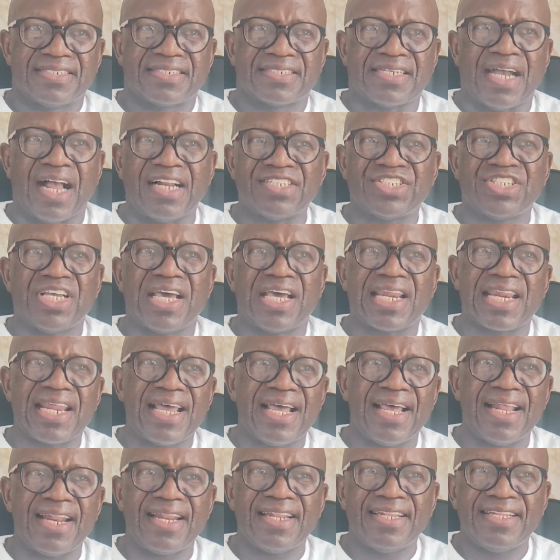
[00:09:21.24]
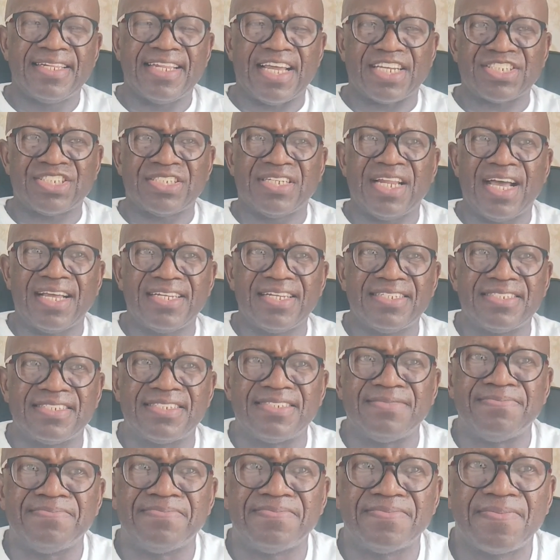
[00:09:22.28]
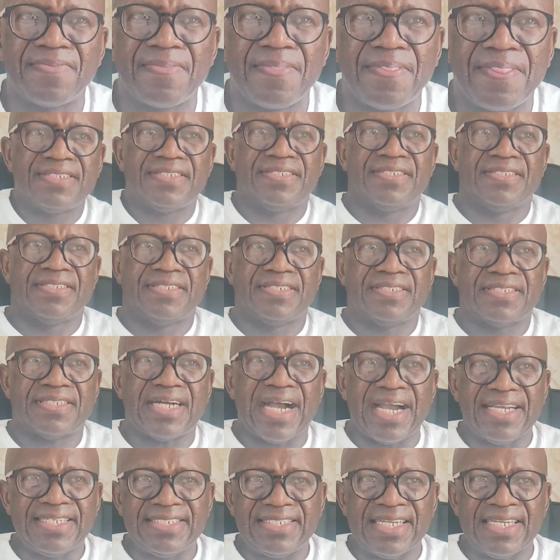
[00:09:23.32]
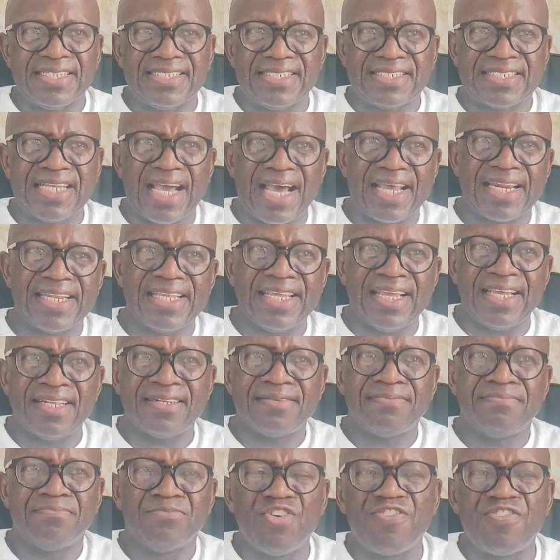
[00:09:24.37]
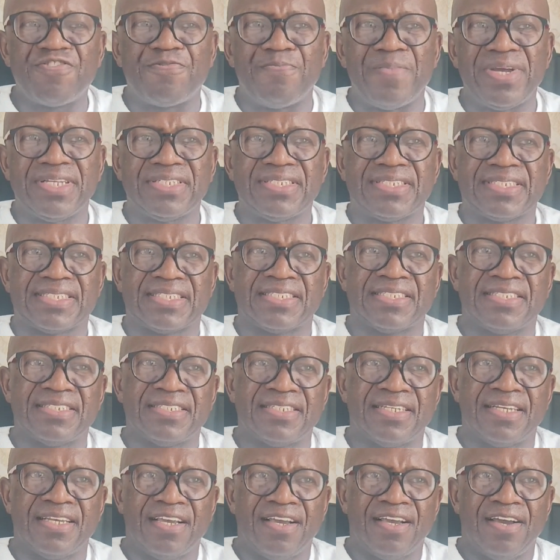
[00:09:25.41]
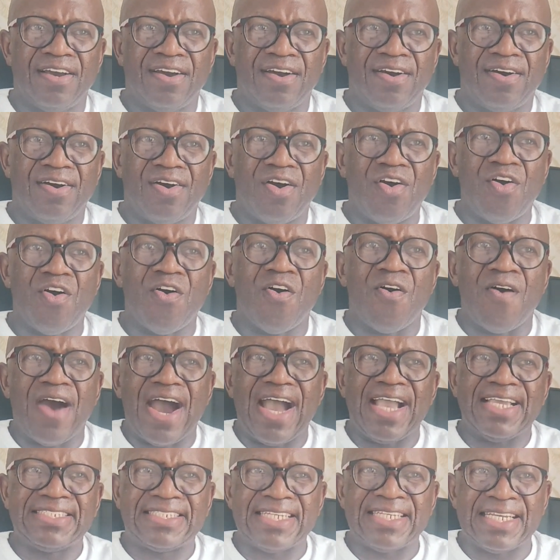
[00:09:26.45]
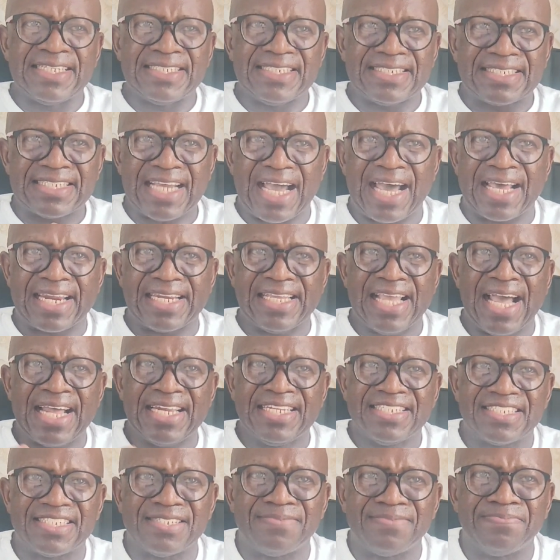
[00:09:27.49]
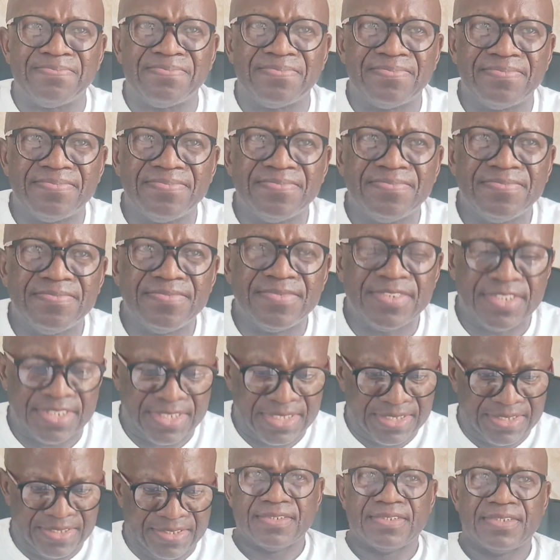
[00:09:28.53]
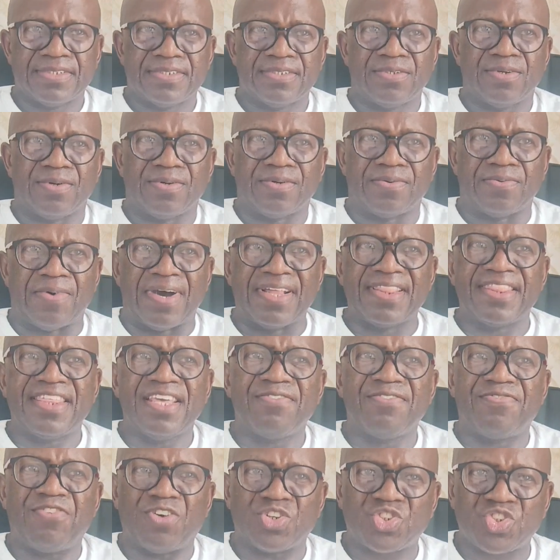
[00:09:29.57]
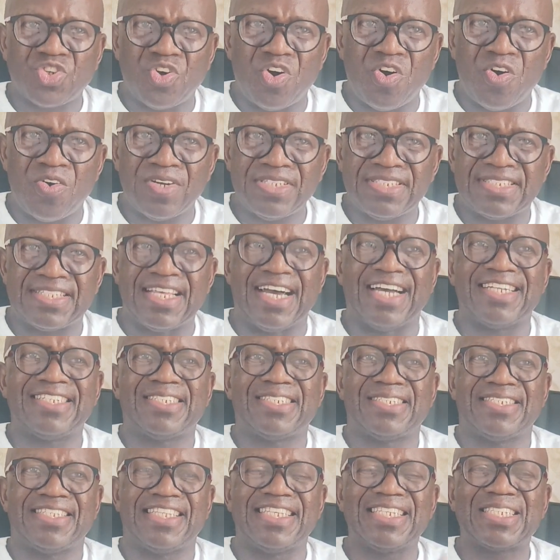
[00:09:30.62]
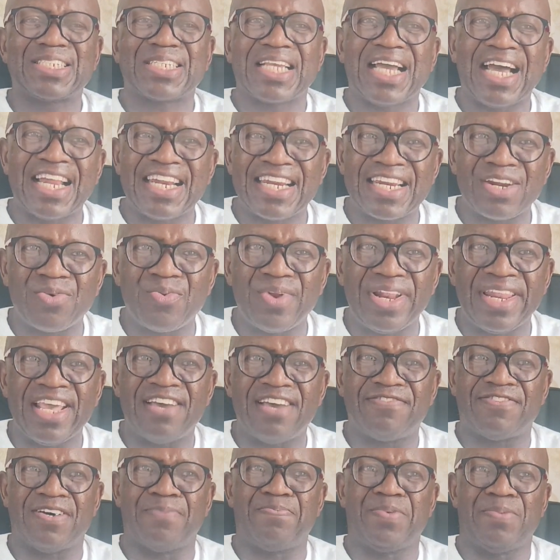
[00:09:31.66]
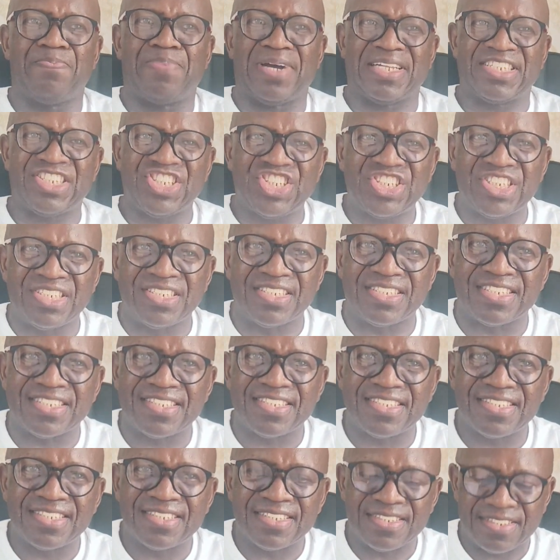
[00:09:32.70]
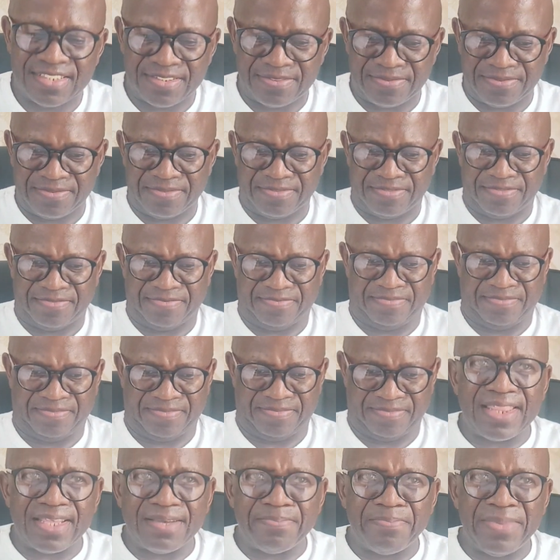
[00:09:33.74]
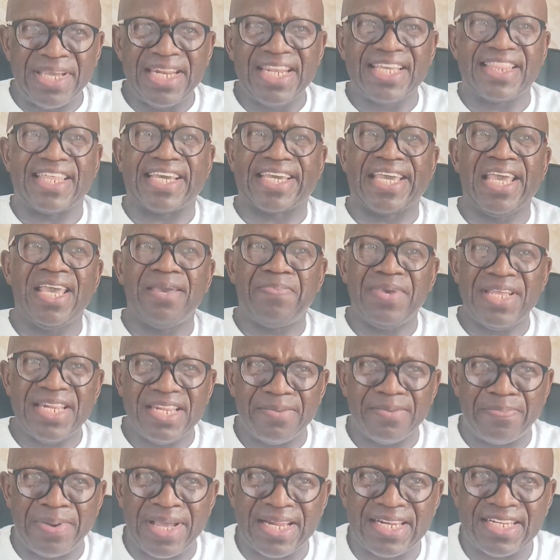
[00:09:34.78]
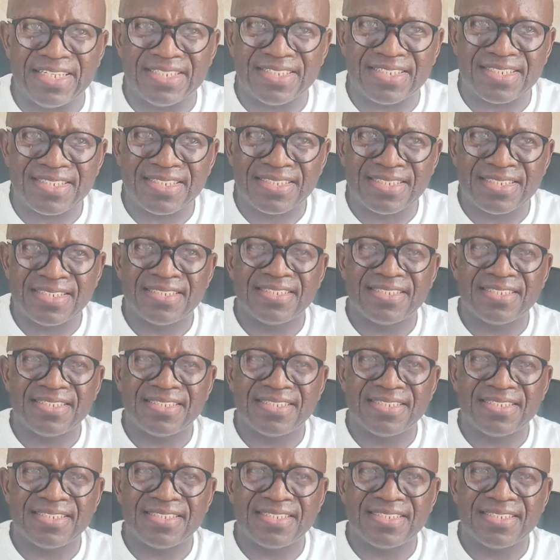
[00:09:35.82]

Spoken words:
cultural nationalism, identitarian movement, or identitarianism, one thing for sure is that this country will never be partitioned, meaning the Cape independence.